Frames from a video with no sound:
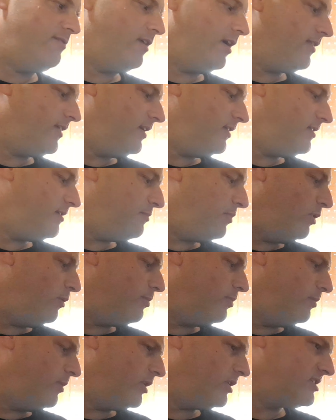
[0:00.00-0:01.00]
rather, the
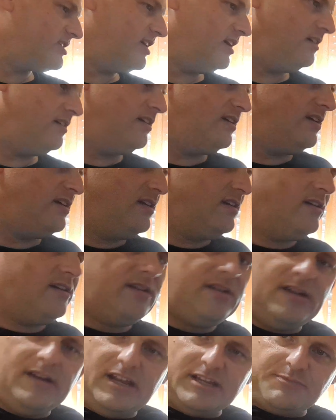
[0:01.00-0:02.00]
portable monitor.
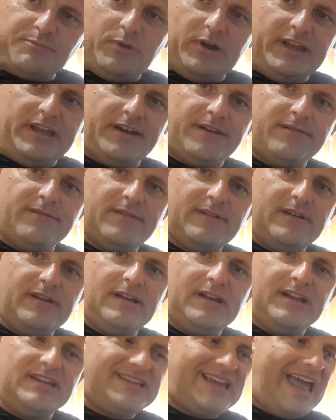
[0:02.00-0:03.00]
That's brilliant.
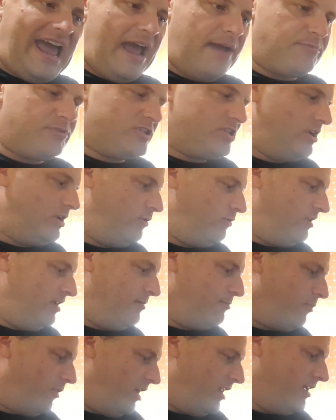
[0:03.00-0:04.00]
It's absolutely
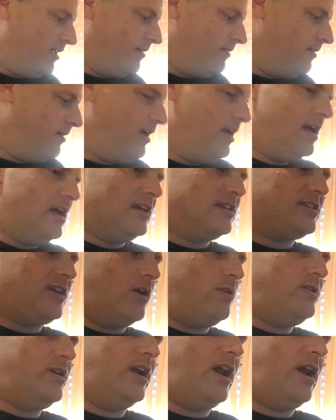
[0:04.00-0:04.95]
brilliant. So, you